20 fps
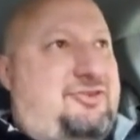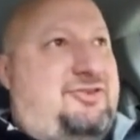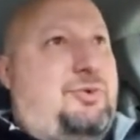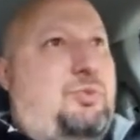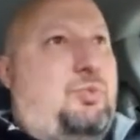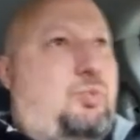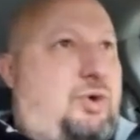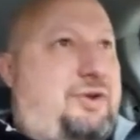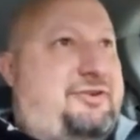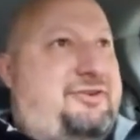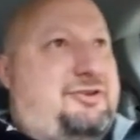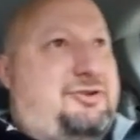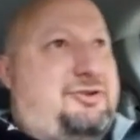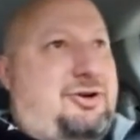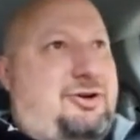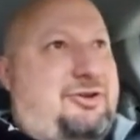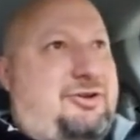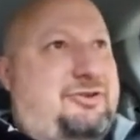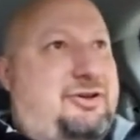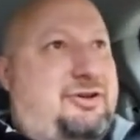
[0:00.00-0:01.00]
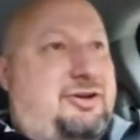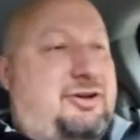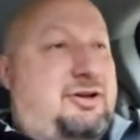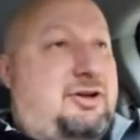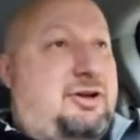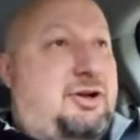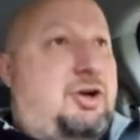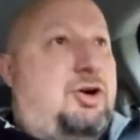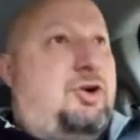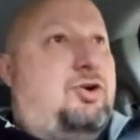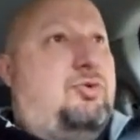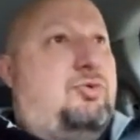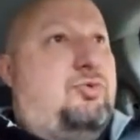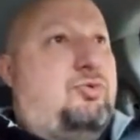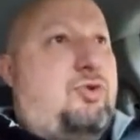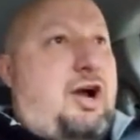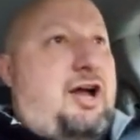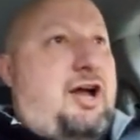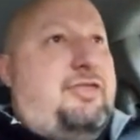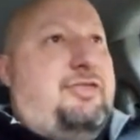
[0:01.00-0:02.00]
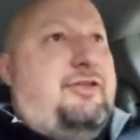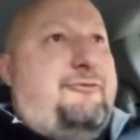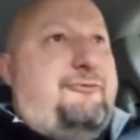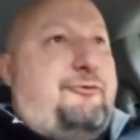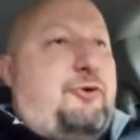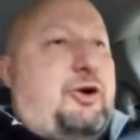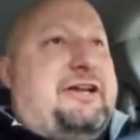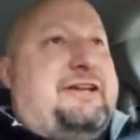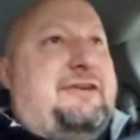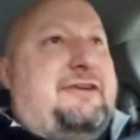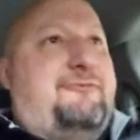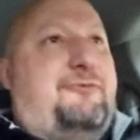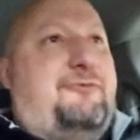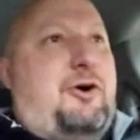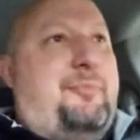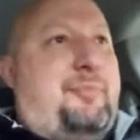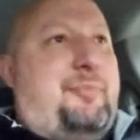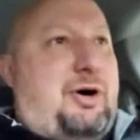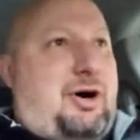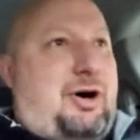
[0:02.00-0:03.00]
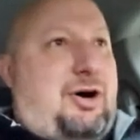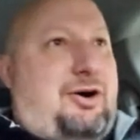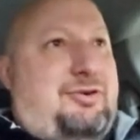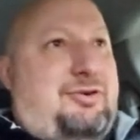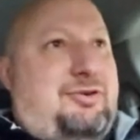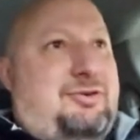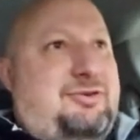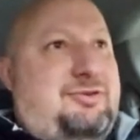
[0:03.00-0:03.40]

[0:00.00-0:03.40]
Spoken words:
that wasn't called? Run the freaking football.